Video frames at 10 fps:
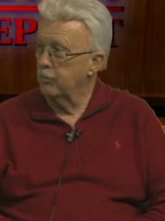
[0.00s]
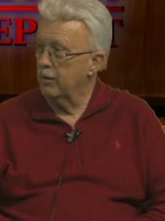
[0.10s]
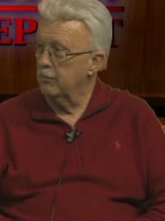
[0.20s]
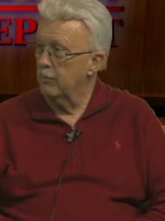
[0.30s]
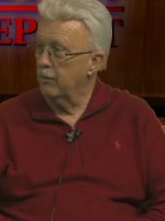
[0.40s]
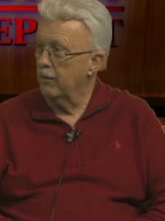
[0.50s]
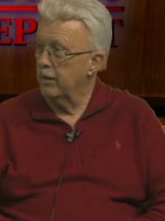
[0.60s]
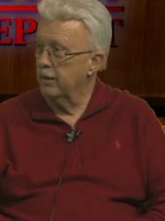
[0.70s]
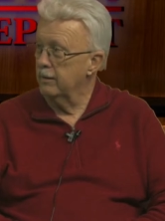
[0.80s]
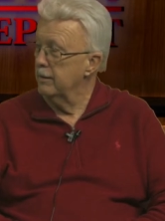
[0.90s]

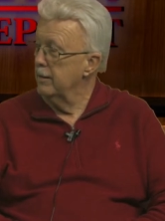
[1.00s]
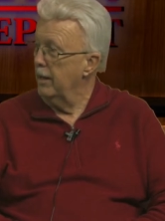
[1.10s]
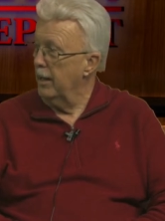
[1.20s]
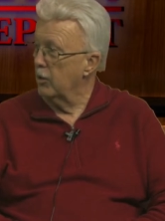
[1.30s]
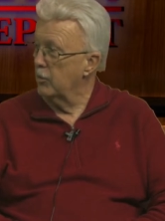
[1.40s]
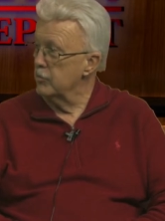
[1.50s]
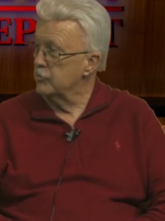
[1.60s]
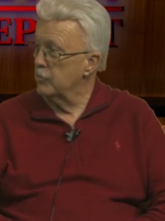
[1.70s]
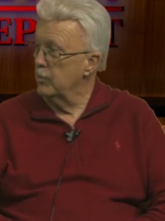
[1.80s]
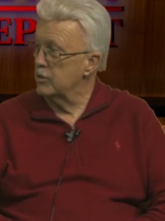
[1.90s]
play-by-play and and learned
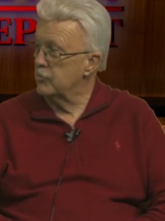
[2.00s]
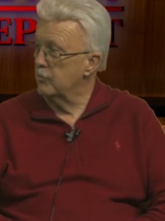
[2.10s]
so much